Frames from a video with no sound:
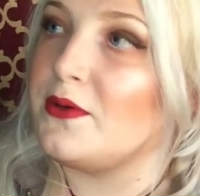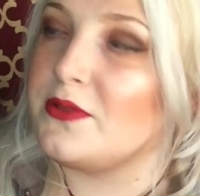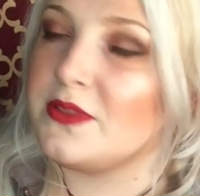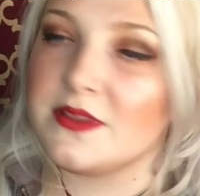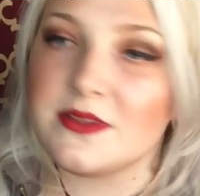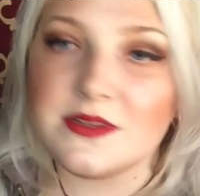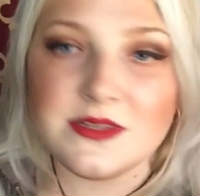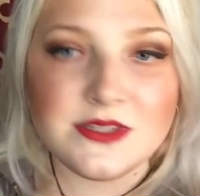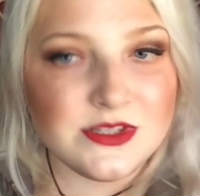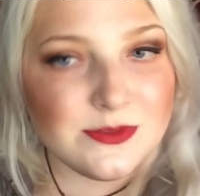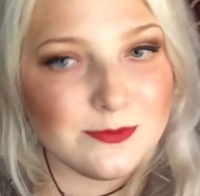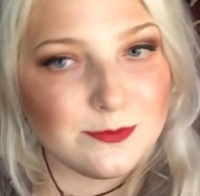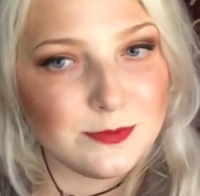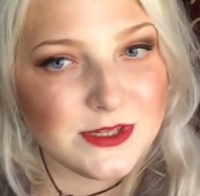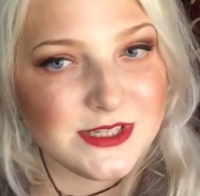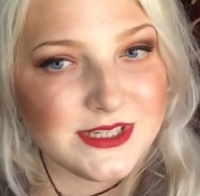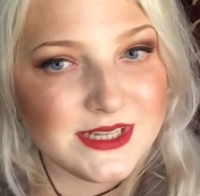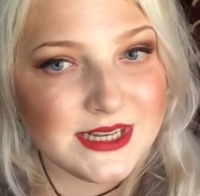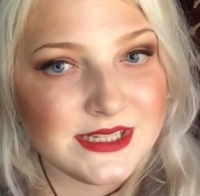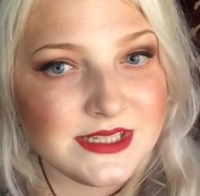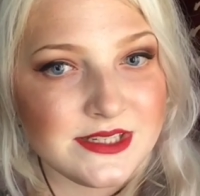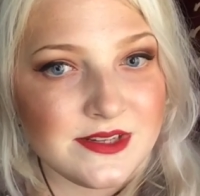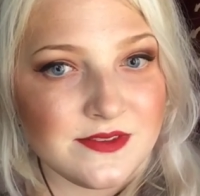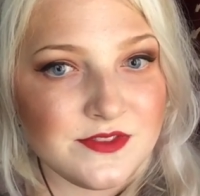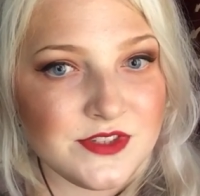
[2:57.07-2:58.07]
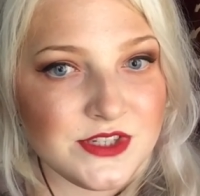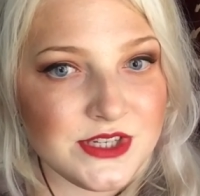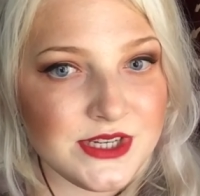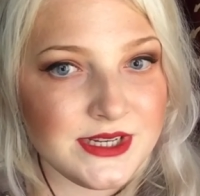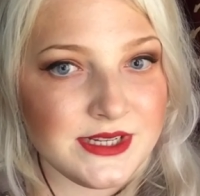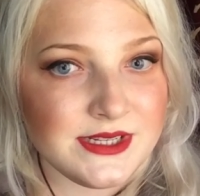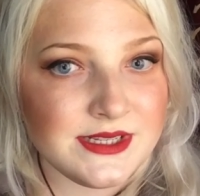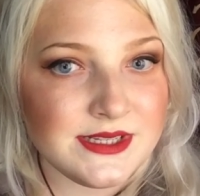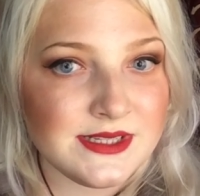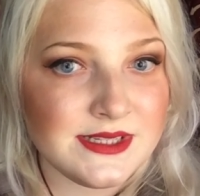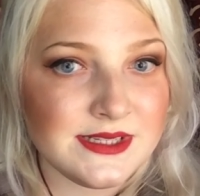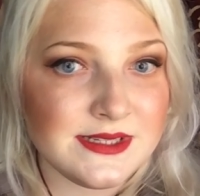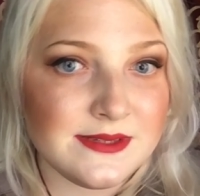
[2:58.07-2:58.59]
those recessive
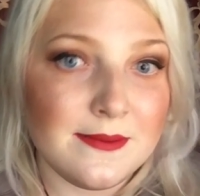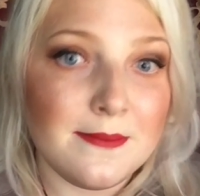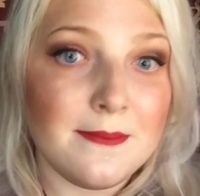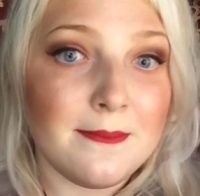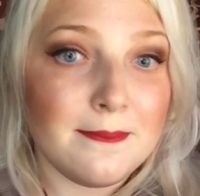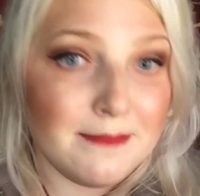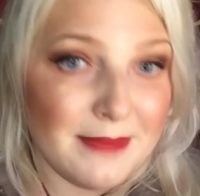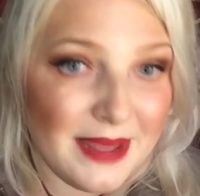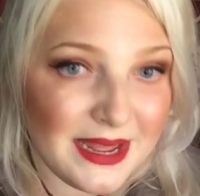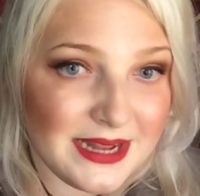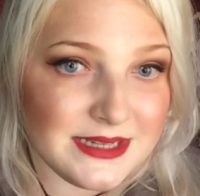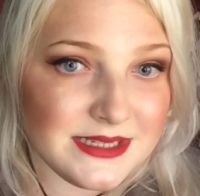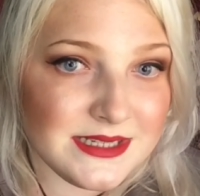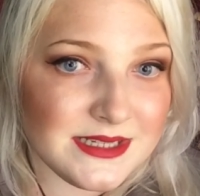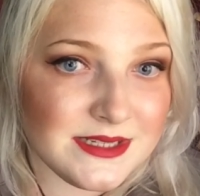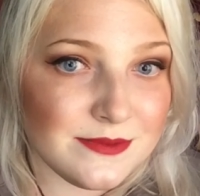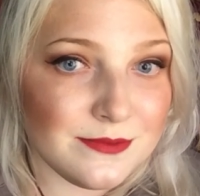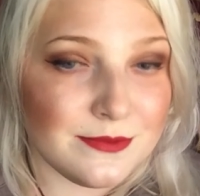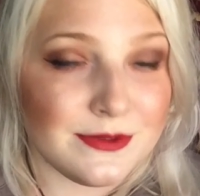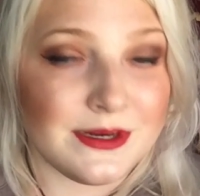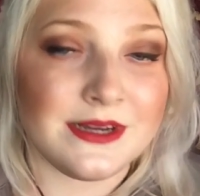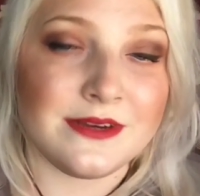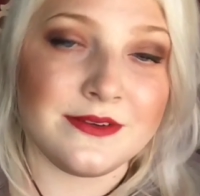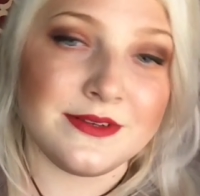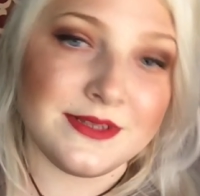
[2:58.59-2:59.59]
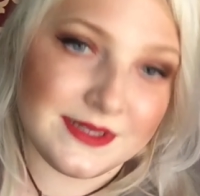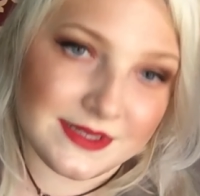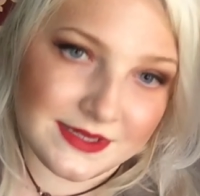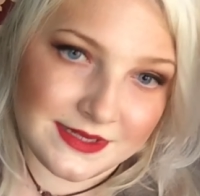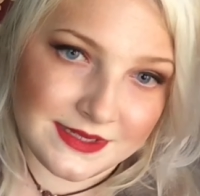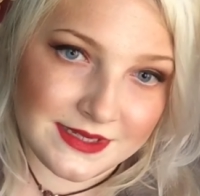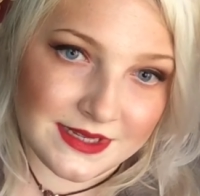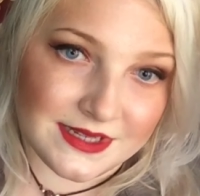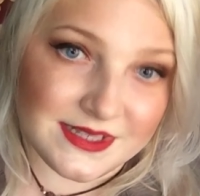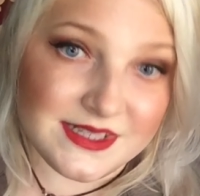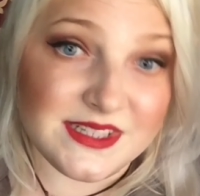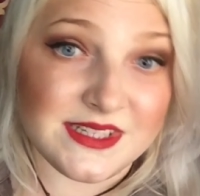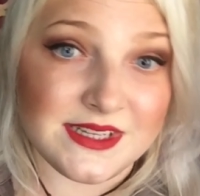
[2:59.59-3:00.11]
genes met when I was
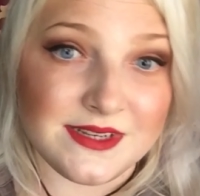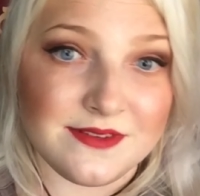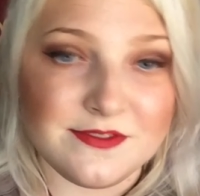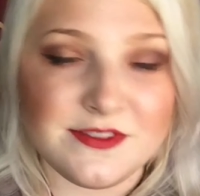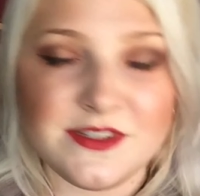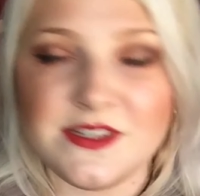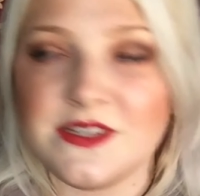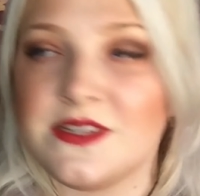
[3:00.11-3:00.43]
conceived.